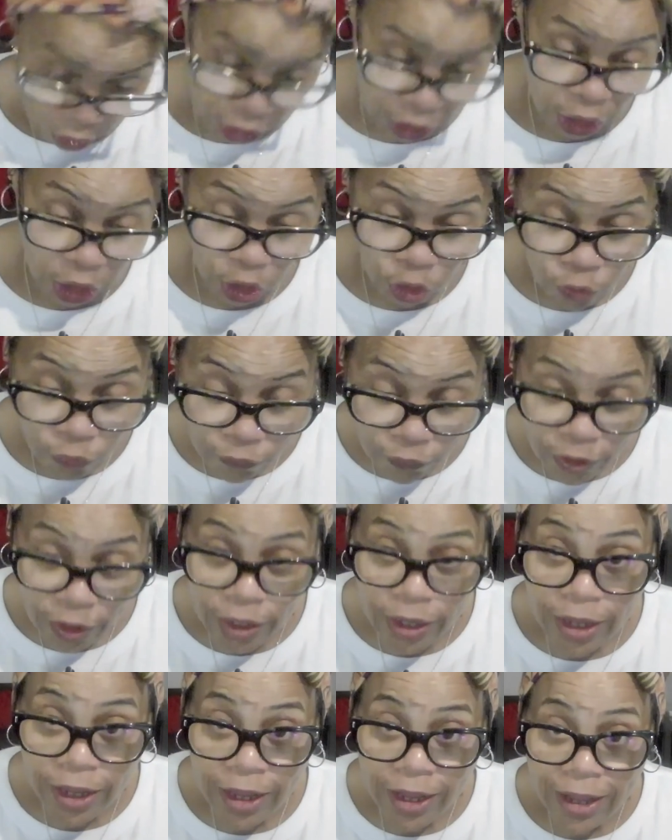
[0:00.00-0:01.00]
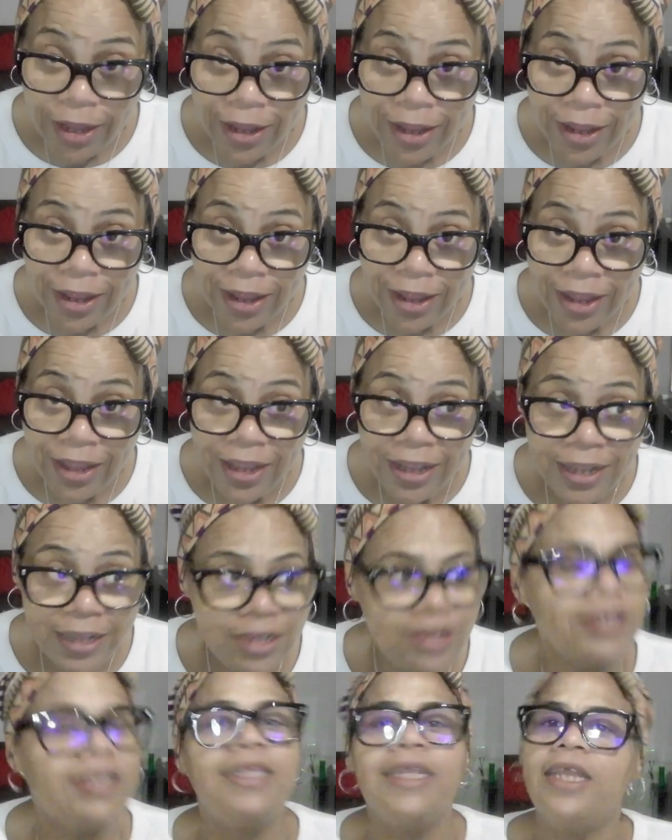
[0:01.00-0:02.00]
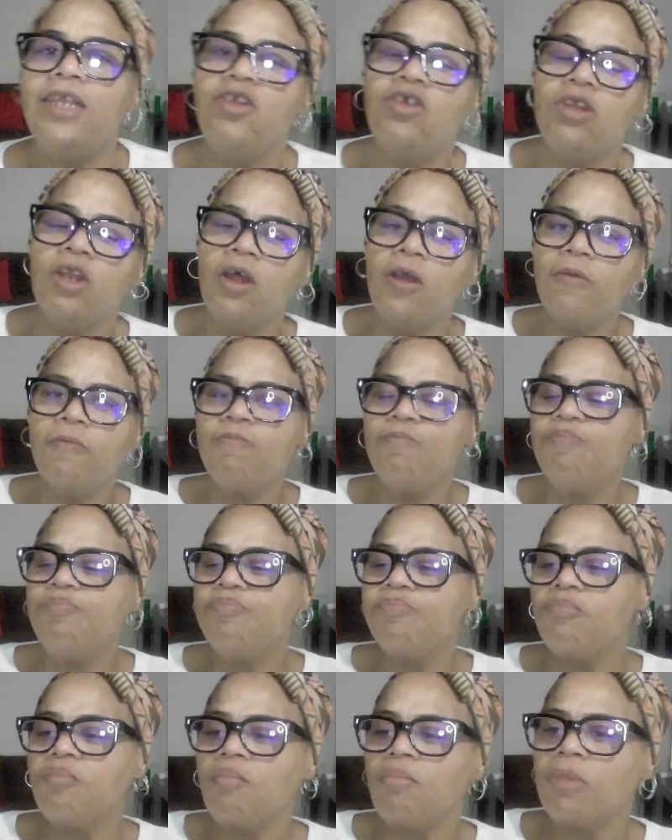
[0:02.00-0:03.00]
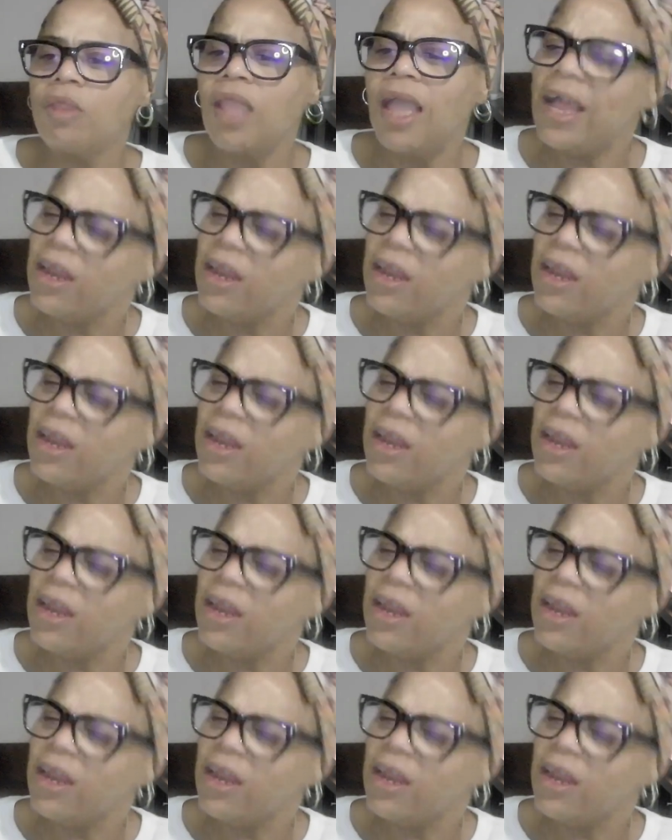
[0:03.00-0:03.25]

can I do for you? She said, I